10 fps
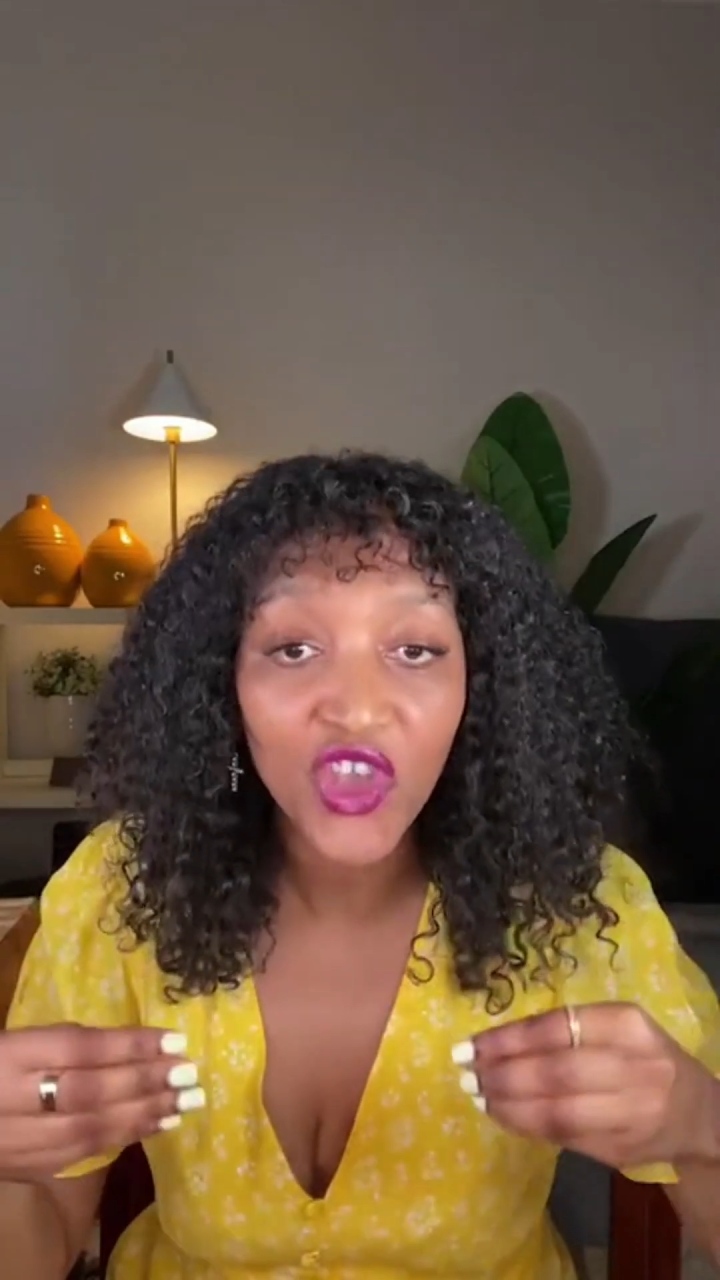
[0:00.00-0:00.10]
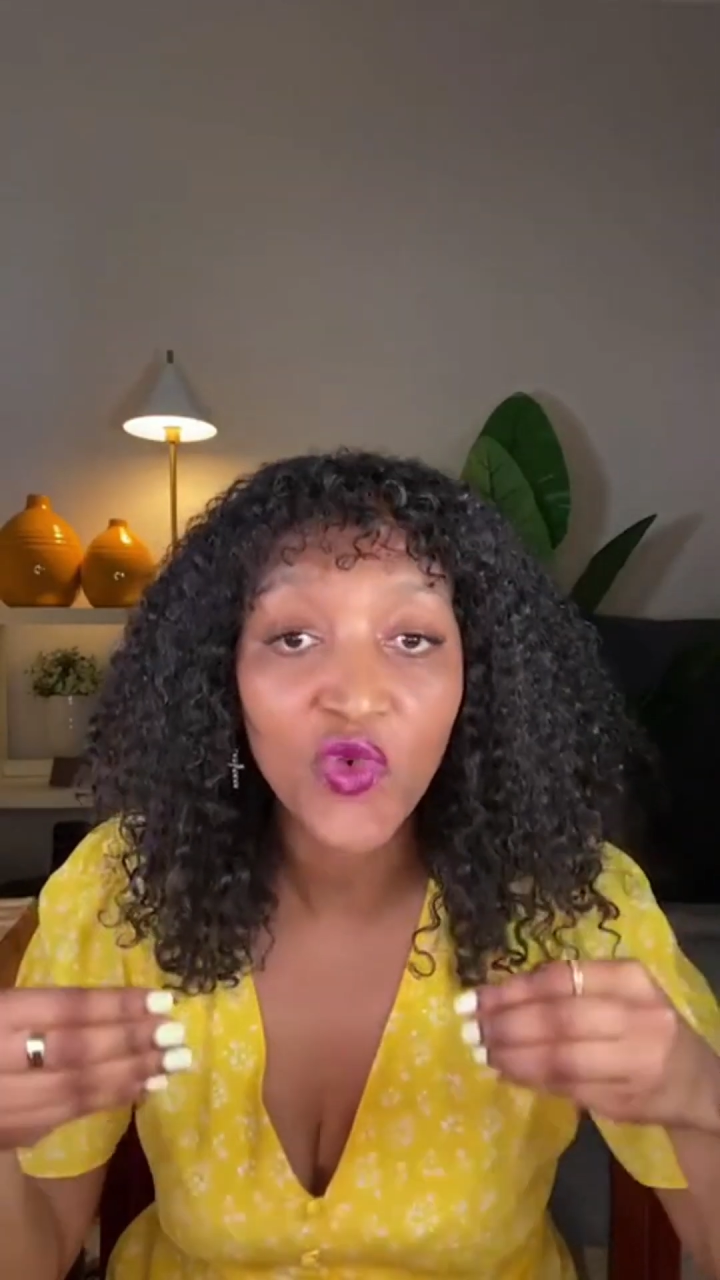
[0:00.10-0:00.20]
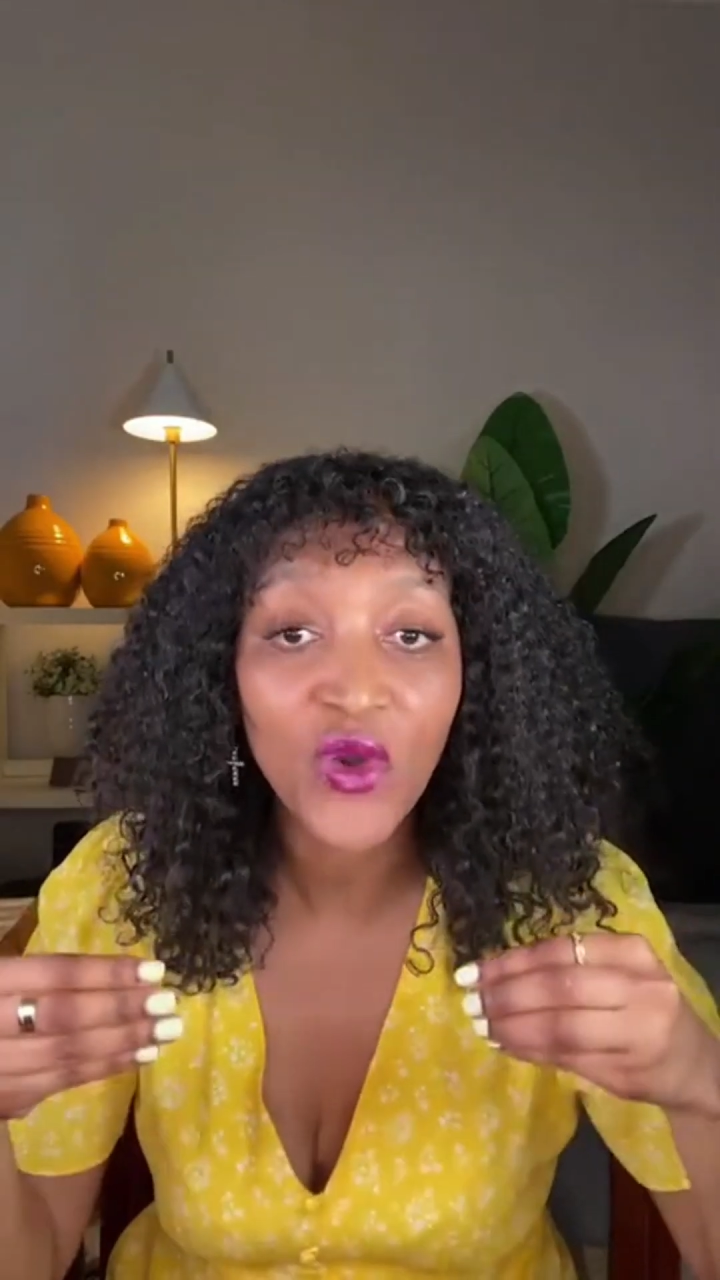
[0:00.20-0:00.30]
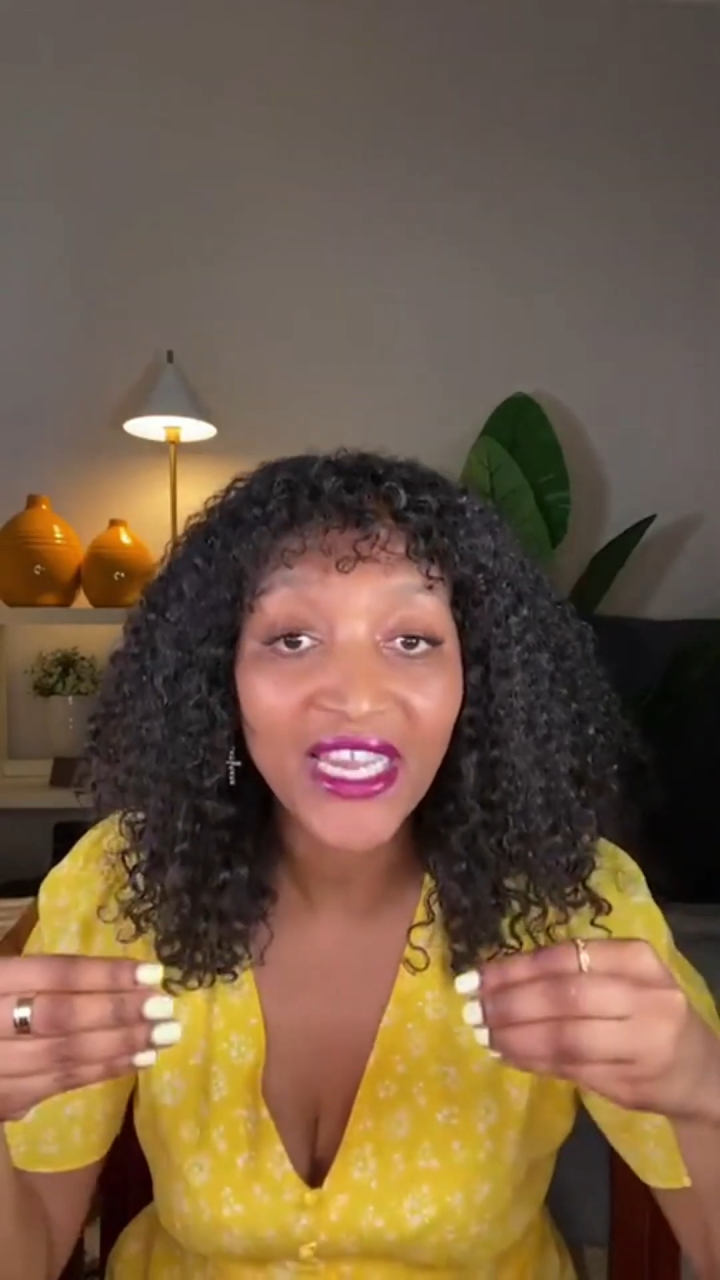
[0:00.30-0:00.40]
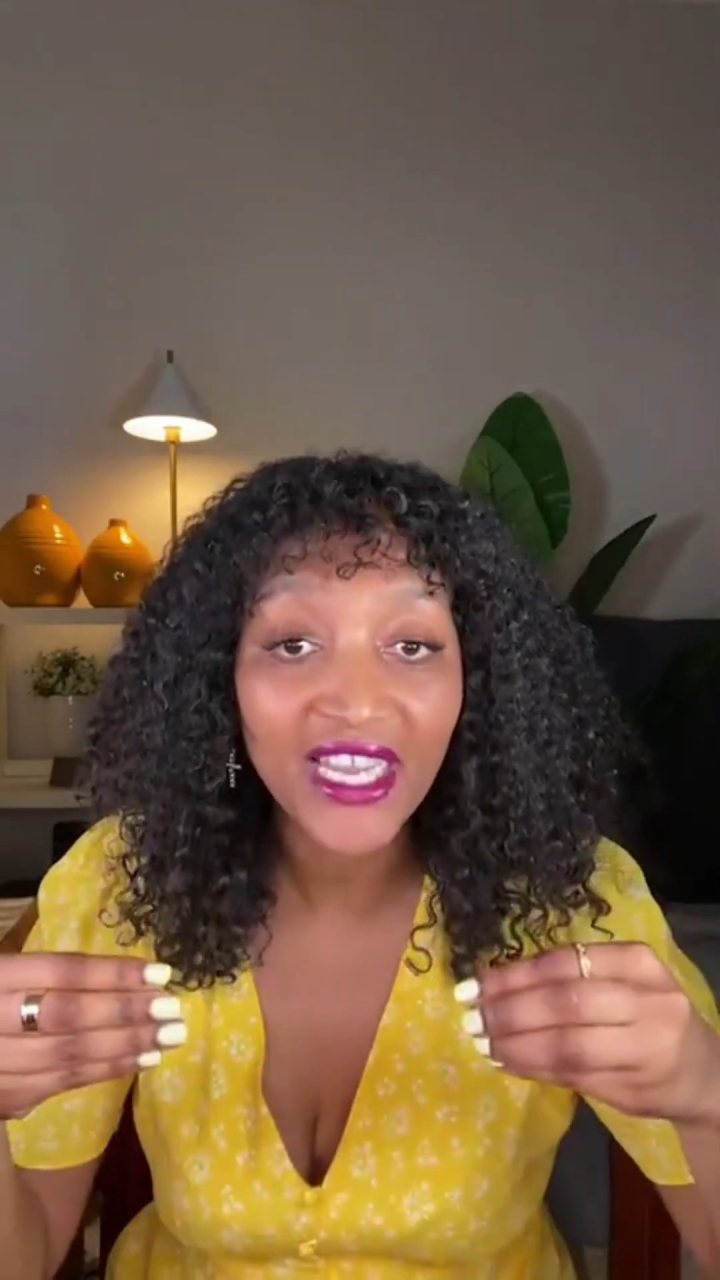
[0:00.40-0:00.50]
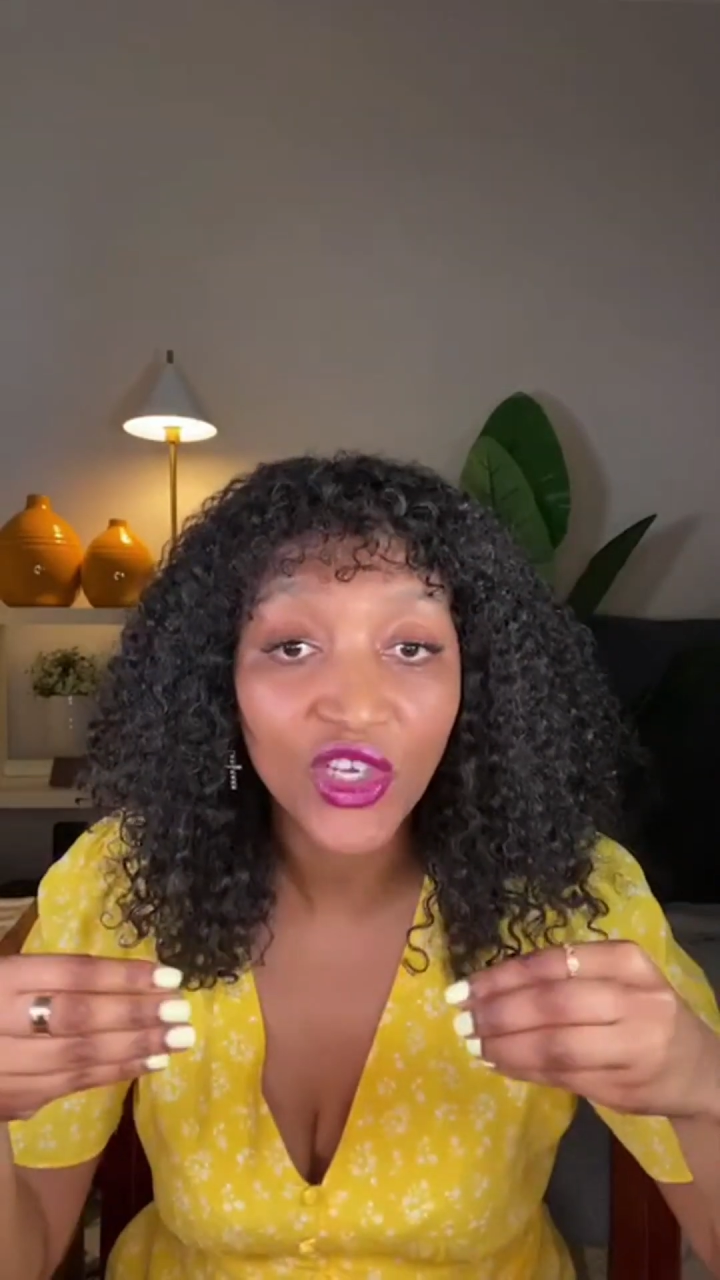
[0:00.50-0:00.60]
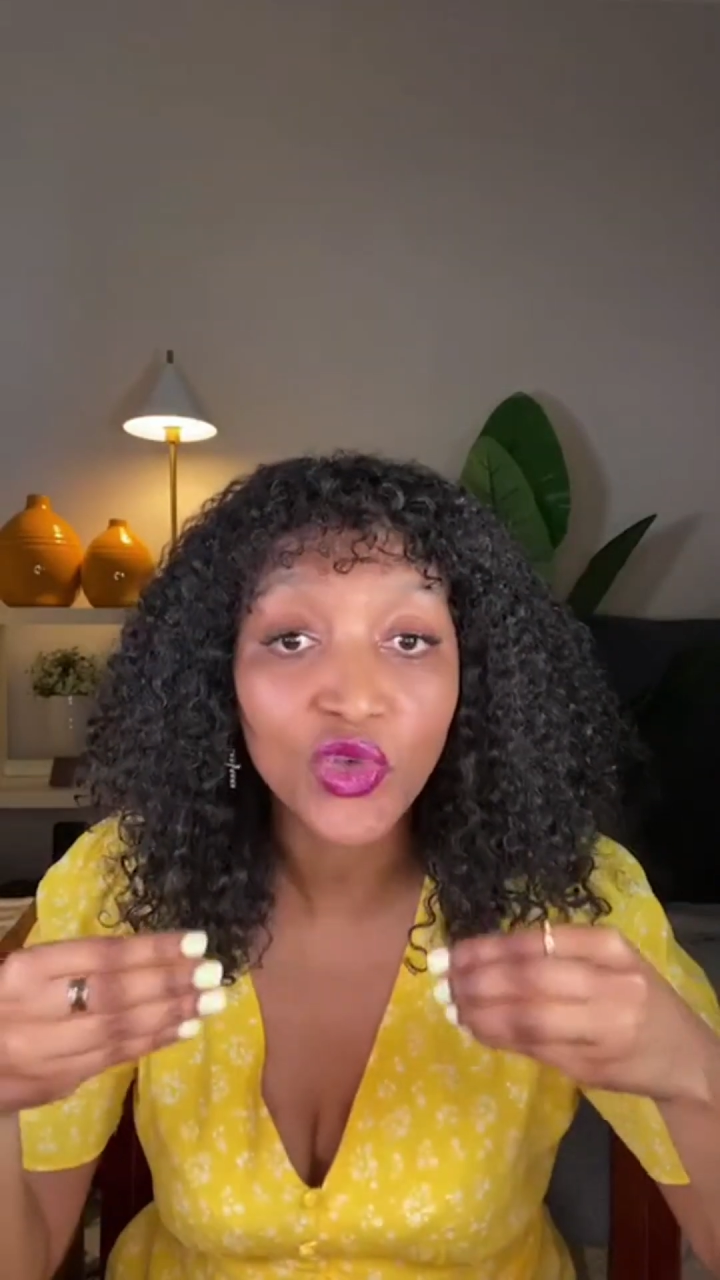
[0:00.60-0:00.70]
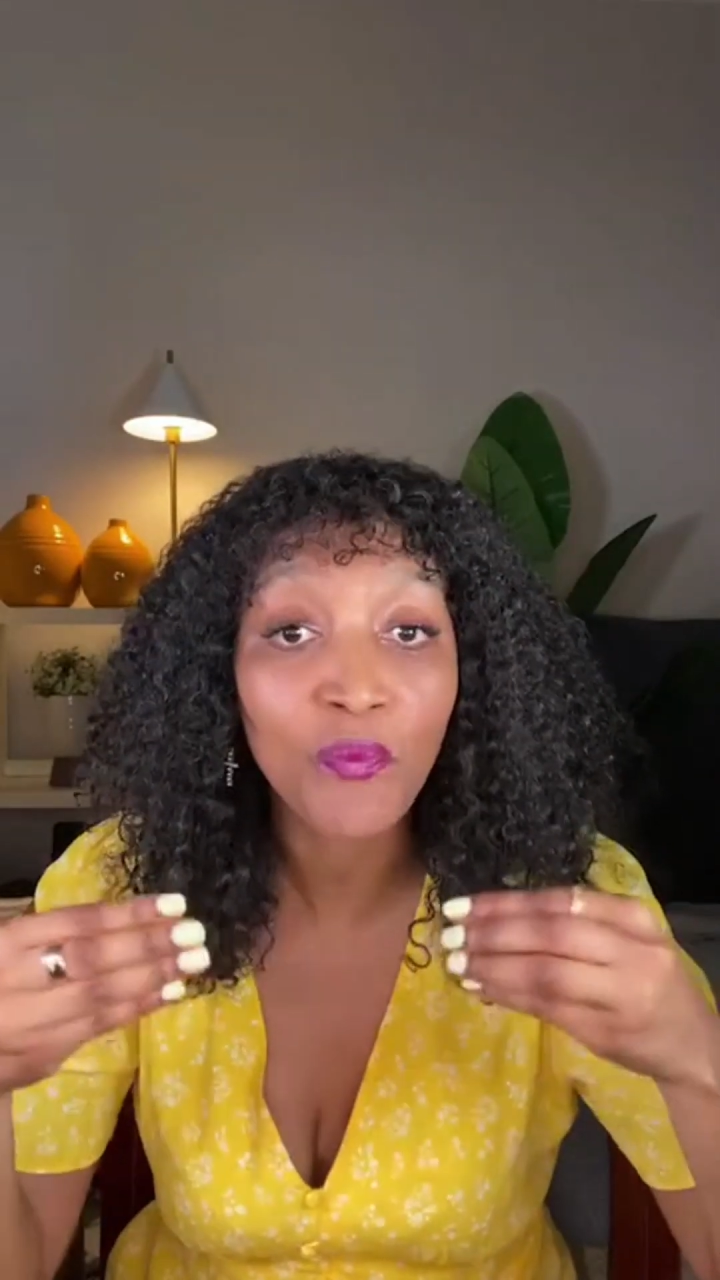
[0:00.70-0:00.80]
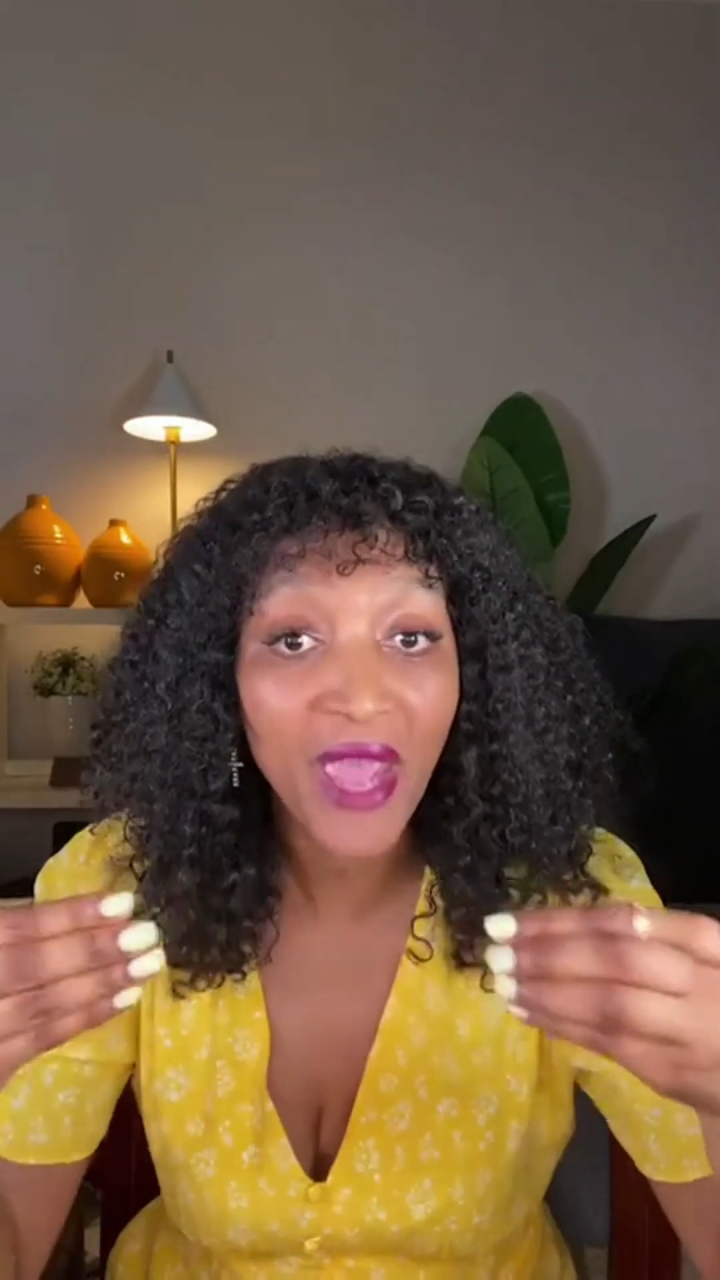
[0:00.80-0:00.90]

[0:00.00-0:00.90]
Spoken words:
you willing to